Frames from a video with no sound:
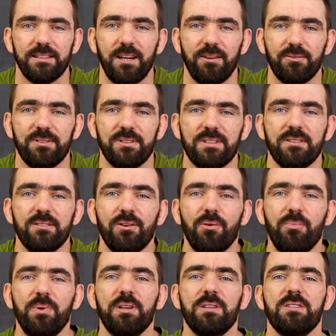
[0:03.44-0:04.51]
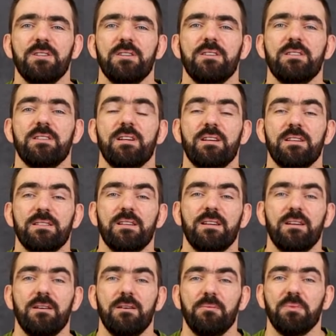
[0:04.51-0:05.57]
Hi, I'm Robert, and
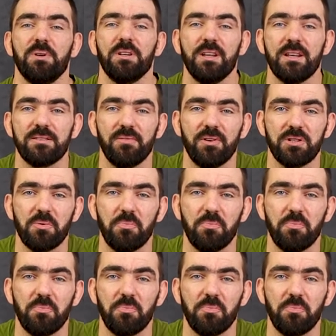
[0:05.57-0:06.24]
tonight I was thinking